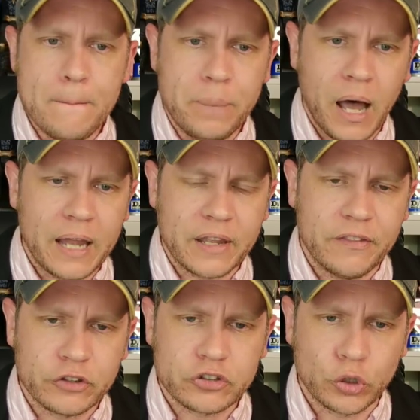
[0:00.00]
But
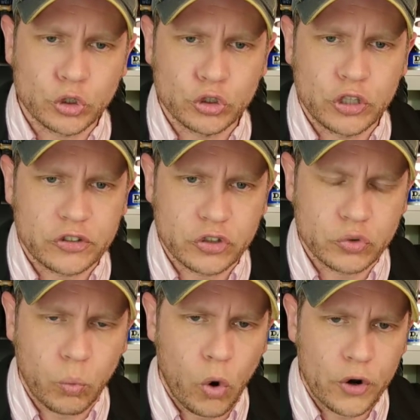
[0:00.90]
the social
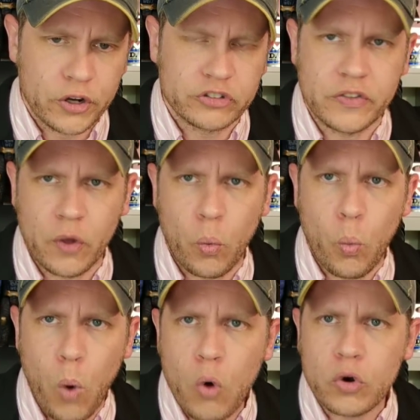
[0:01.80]
justice warriors and the
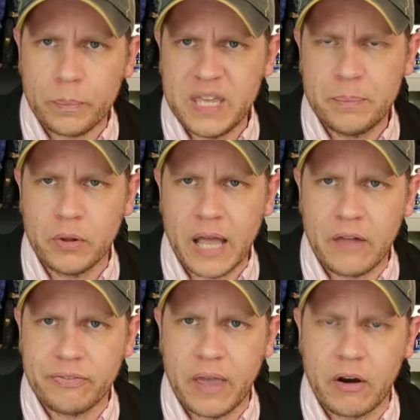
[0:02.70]
woke people
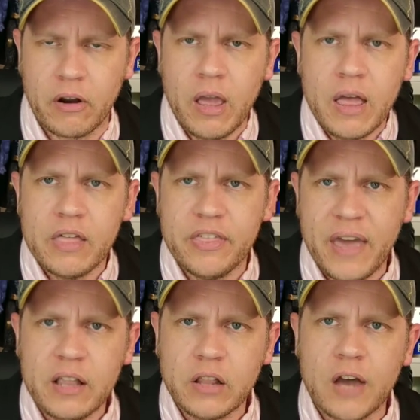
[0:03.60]
out there,
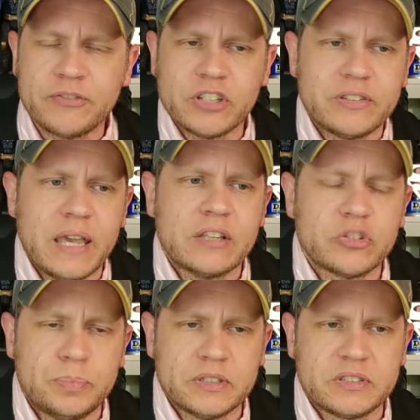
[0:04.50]
they love to take
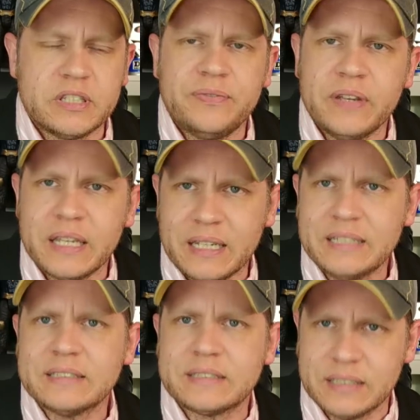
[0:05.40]
specific
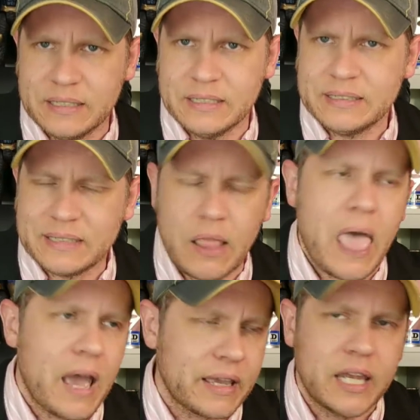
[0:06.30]
incidents. Ugh,
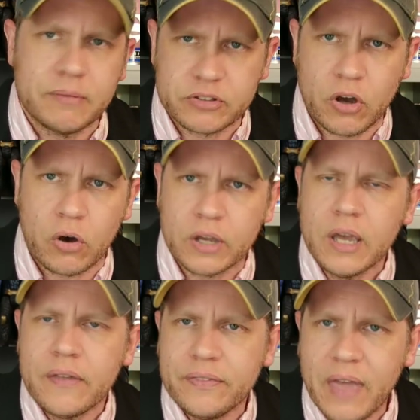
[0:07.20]
I can't even talk.
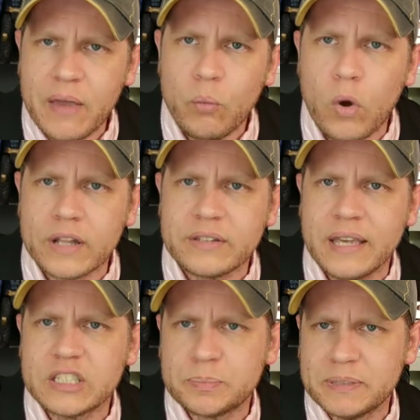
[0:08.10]
They want to
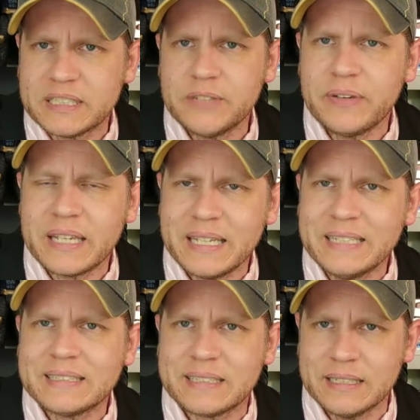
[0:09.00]
take specific
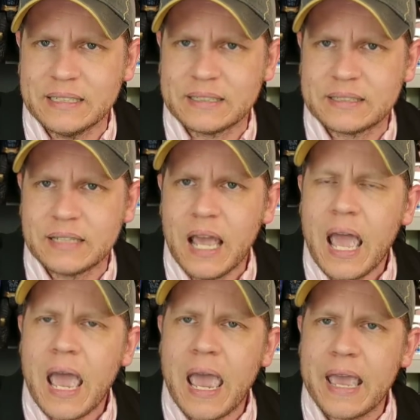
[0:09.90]
incidents,
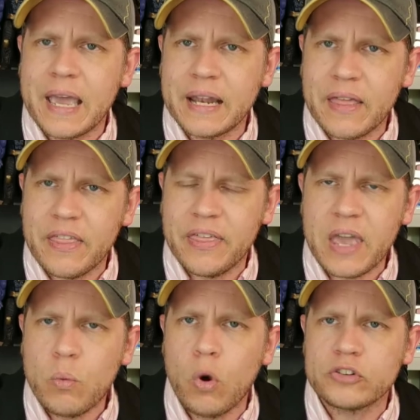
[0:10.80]
and
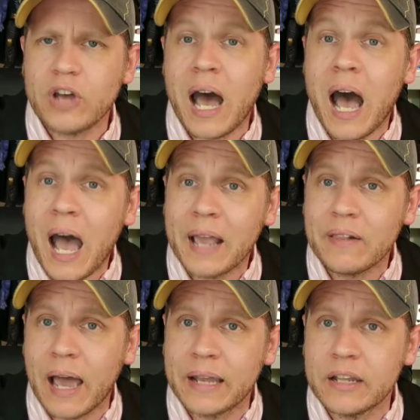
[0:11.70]
they want to
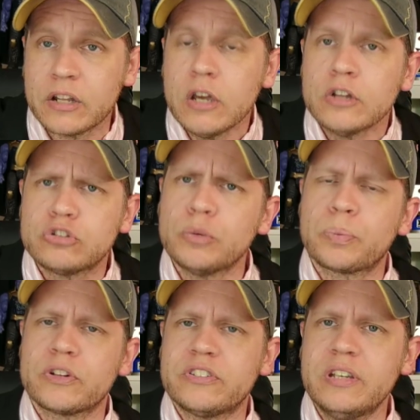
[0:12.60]
highlight it to
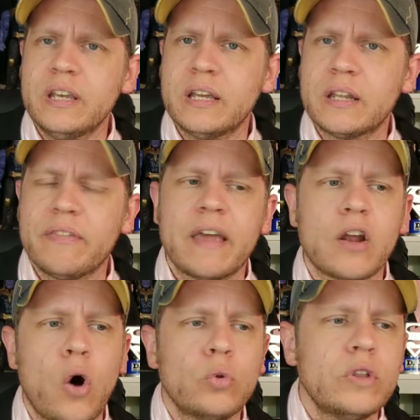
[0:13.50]
pretend
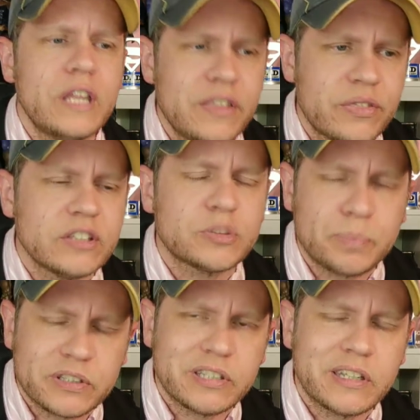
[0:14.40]
that only this
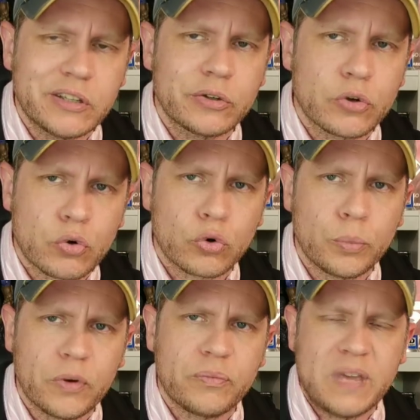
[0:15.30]
particular
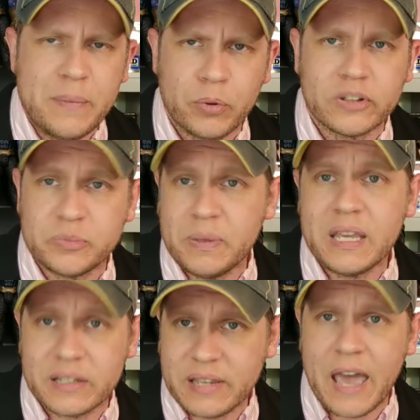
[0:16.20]
group of people is
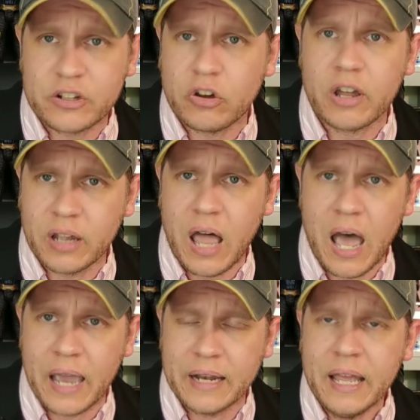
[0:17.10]
being attacked
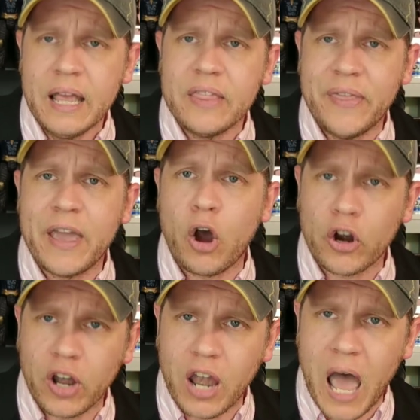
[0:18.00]
online. They
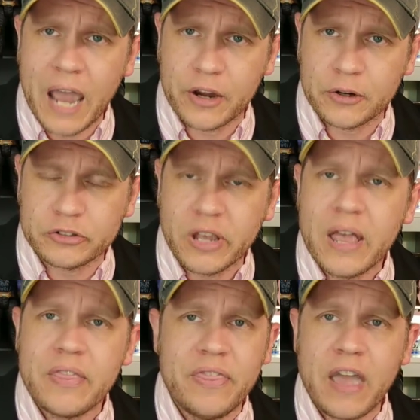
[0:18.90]
are liars.
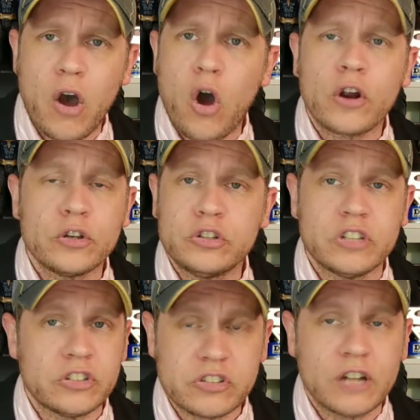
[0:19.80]
They aren't.
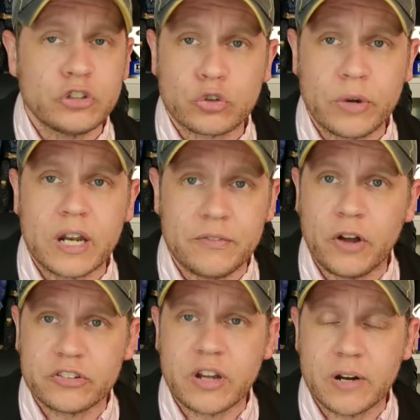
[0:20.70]
It's not just creating a
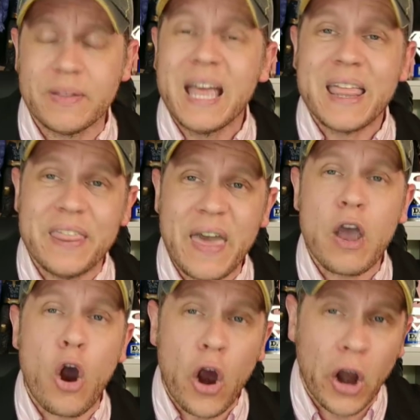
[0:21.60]
false narrative. They
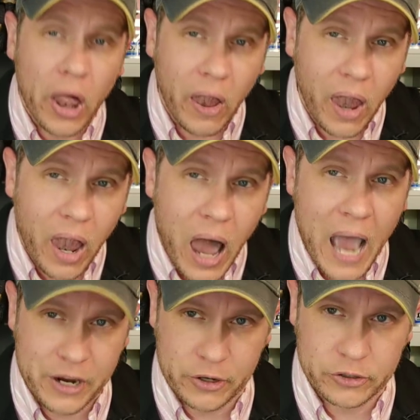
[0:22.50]
are
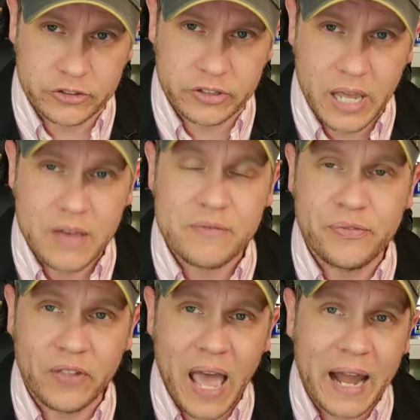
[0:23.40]
liars,
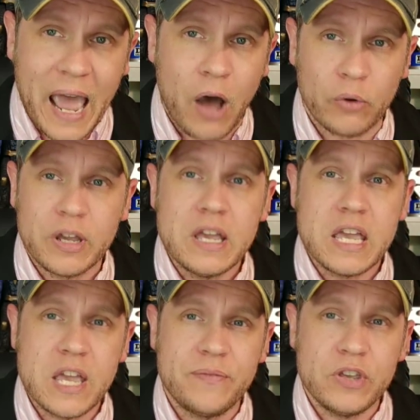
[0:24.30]
flat out.
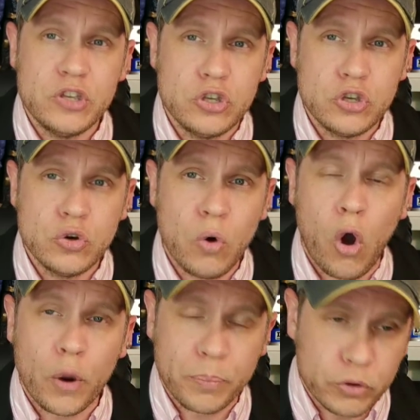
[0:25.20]
If you
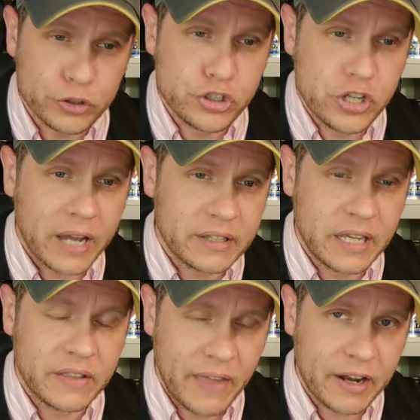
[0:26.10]
are
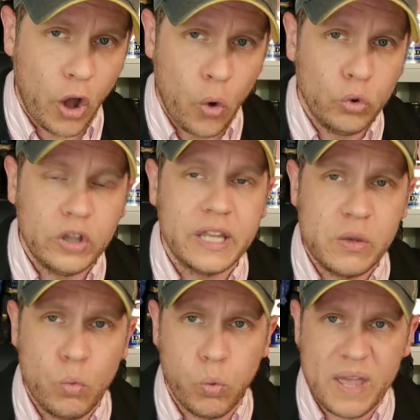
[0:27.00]
projecting that
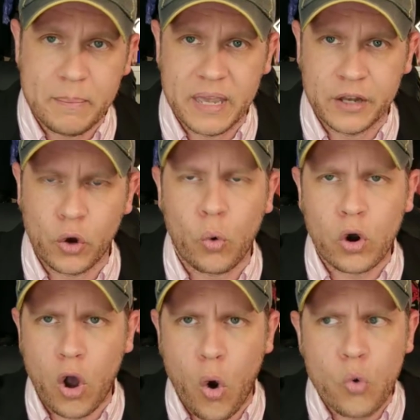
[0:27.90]
only women
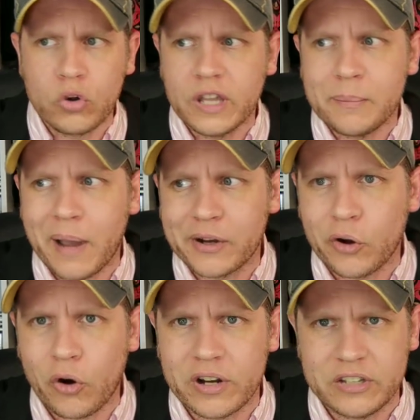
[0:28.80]
or only
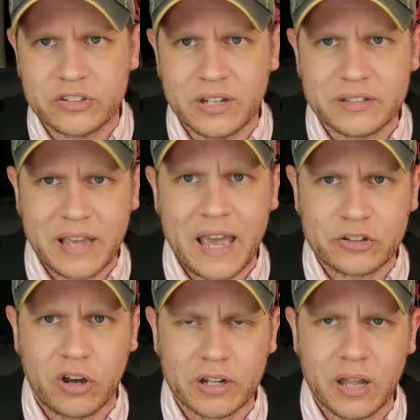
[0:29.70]
minorities get
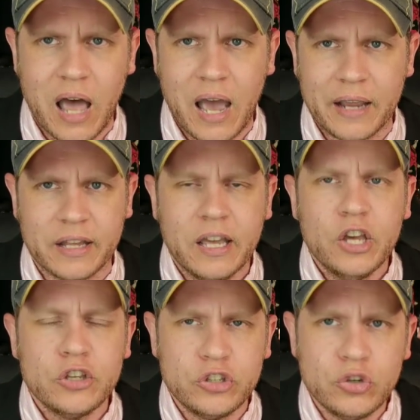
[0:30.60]
attacked online,
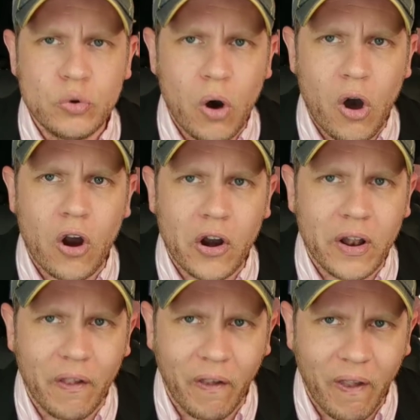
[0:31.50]
you
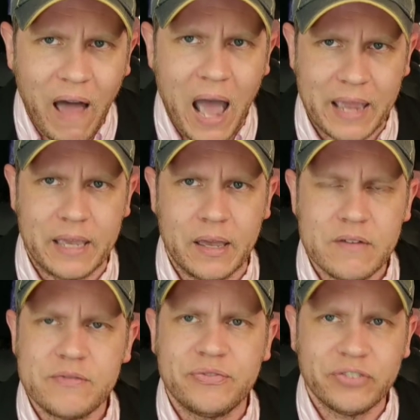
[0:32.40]
are lying.
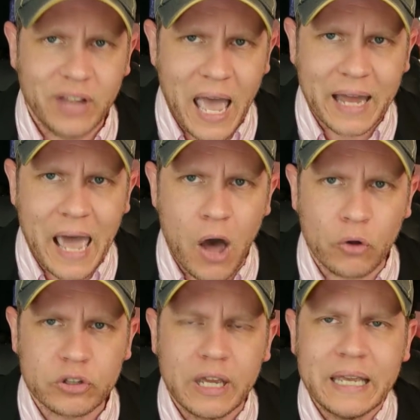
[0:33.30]
Flat
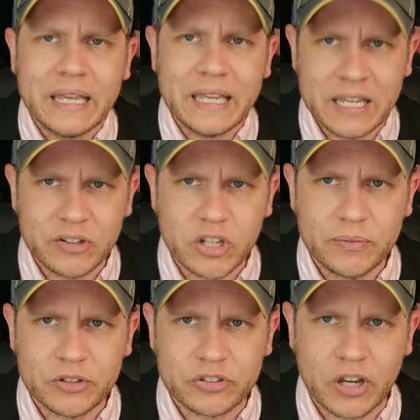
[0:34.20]
out, end of
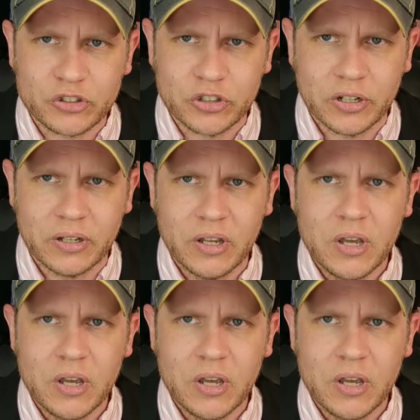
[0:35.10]
discussion.